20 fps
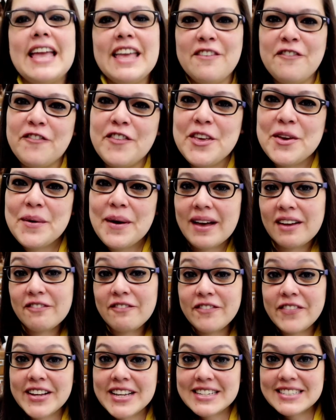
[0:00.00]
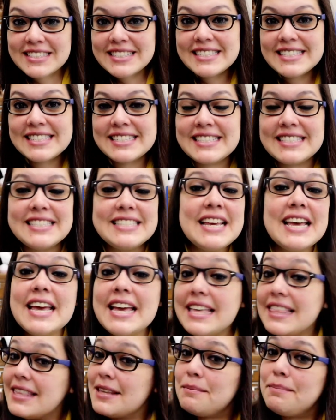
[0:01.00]
If you had fun
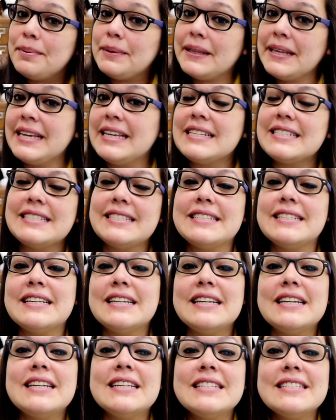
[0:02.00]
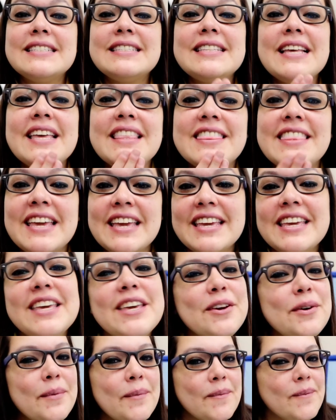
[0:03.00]
today, then please say thank
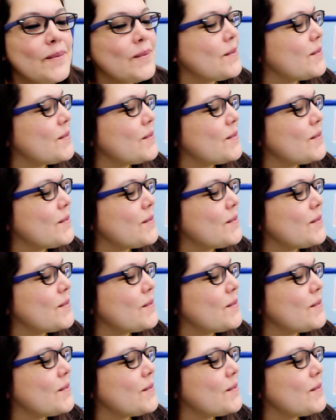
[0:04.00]
you.